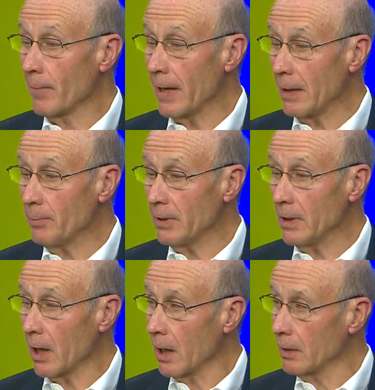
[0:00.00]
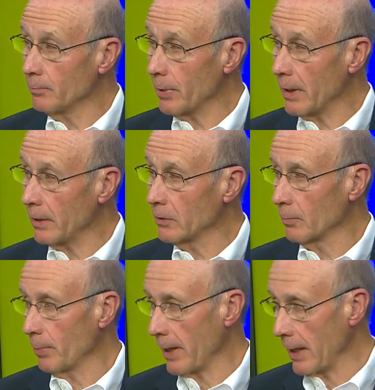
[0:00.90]
may be unpaid
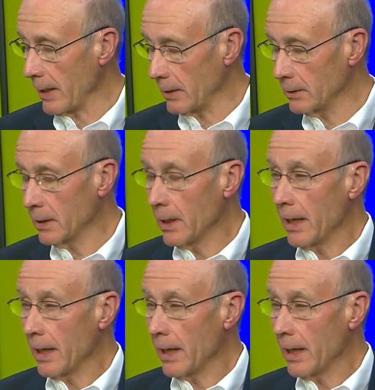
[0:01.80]
or paid,